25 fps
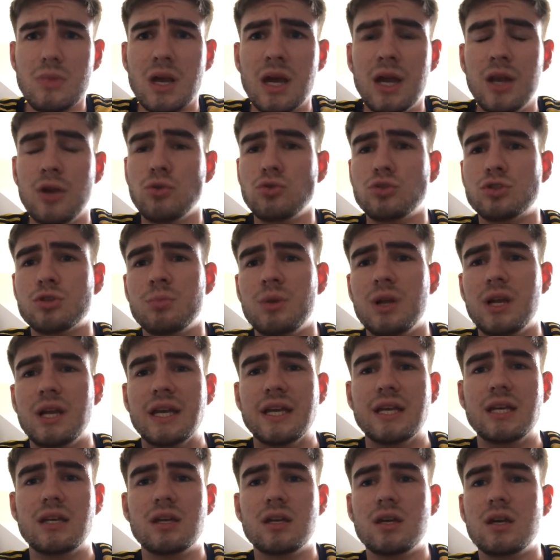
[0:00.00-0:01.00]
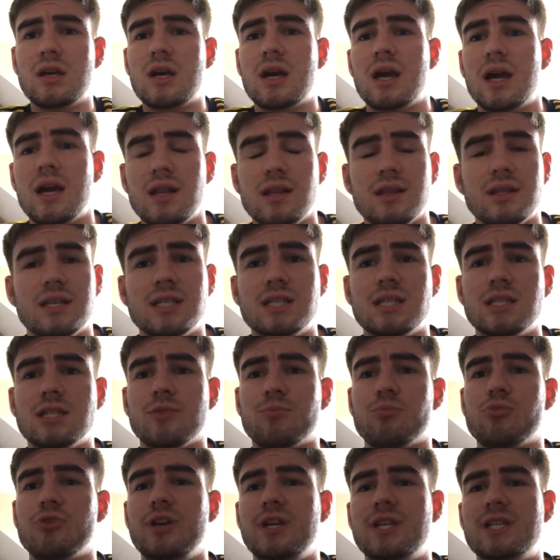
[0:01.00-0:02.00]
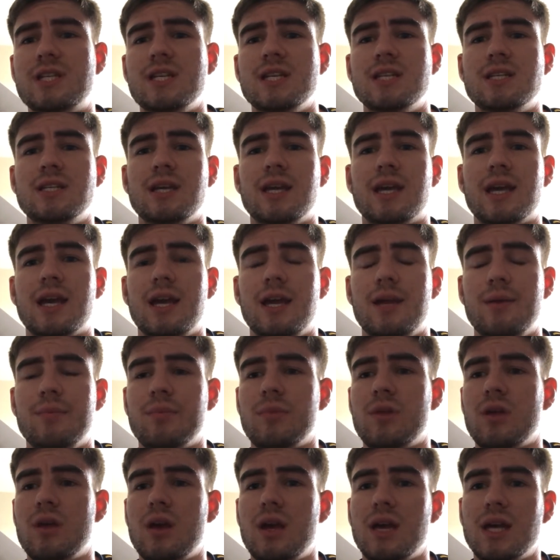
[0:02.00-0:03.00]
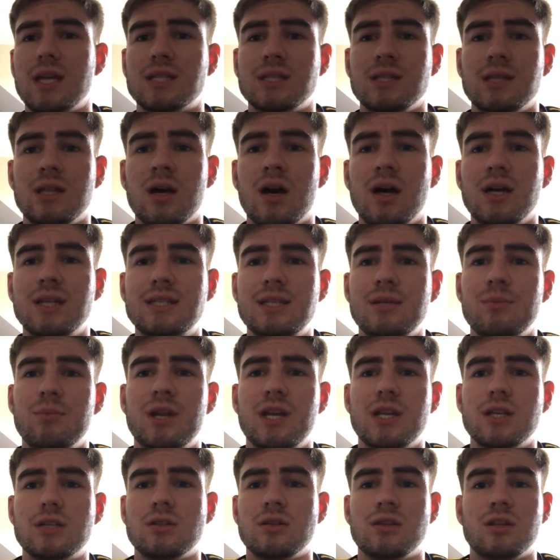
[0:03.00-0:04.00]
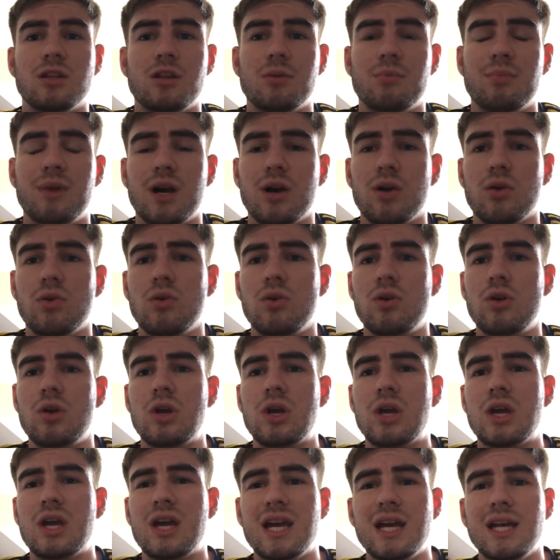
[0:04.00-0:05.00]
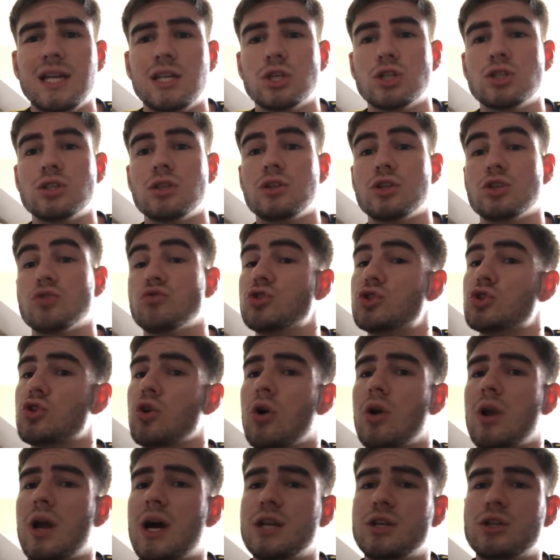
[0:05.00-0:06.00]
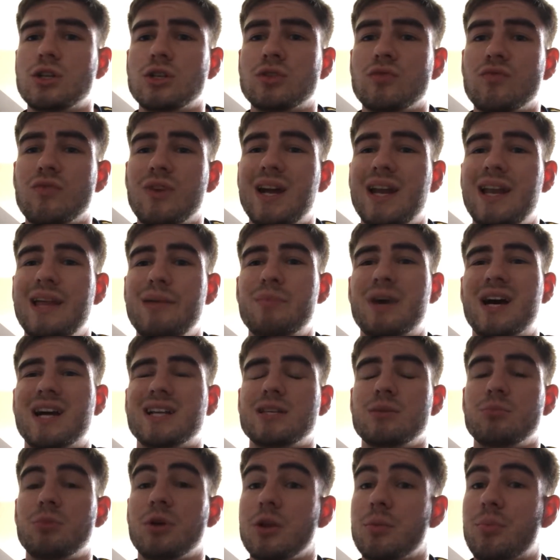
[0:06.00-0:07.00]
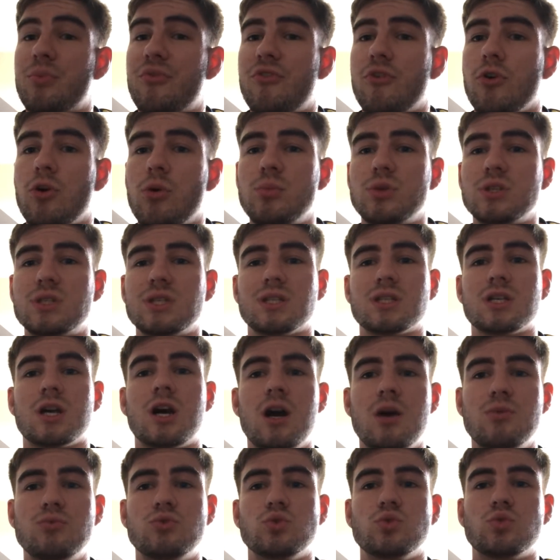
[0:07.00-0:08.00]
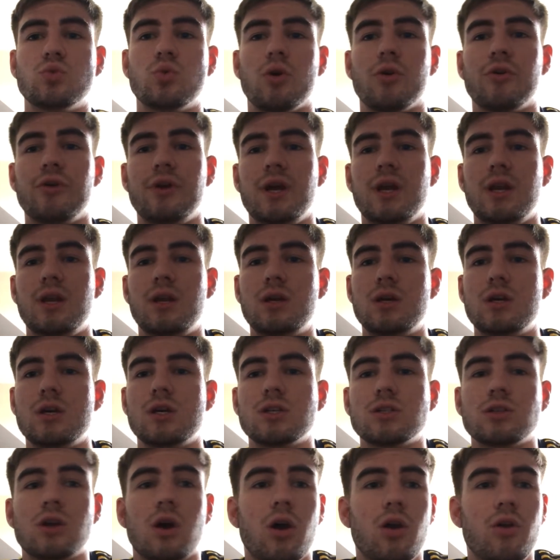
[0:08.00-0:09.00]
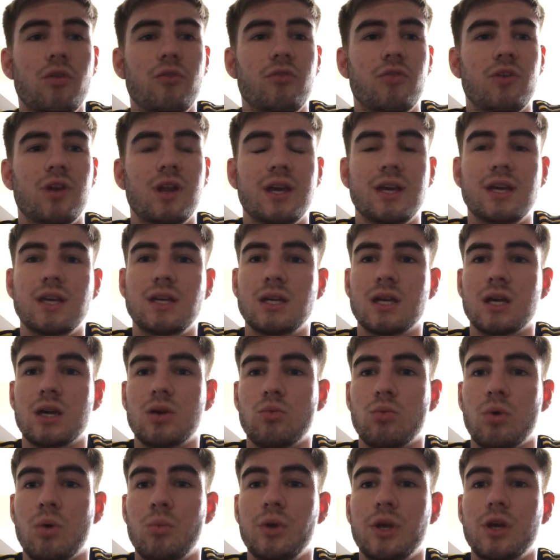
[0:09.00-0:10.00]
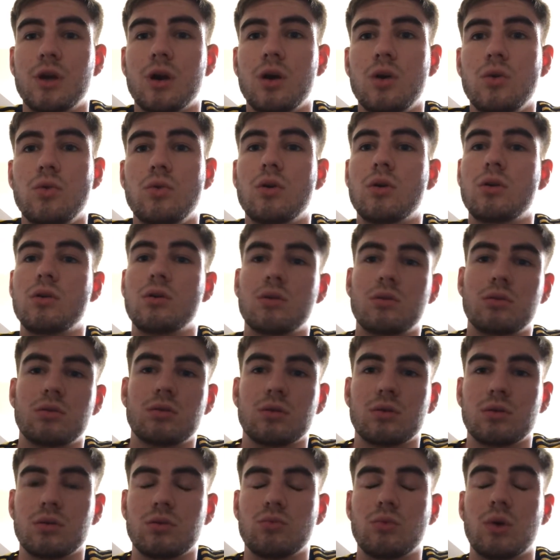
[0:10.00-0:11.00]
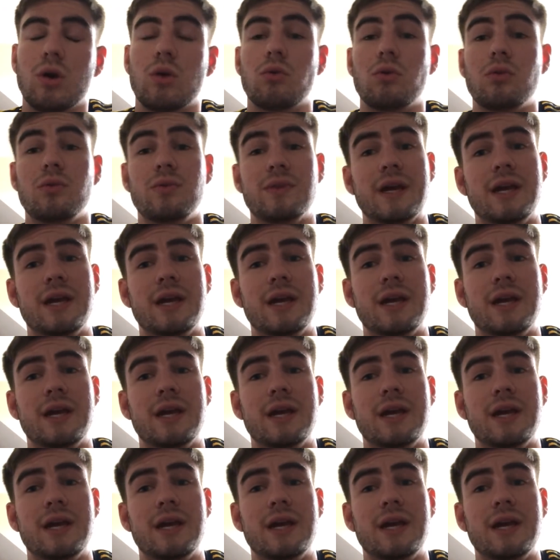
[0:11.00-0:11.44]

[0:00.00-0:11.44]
And ultimately, this is a pre-season game. It's 90 minutes under the belt. The scoreline doesn't really matter, but the performance at times was worrying. So hopefully when we go, I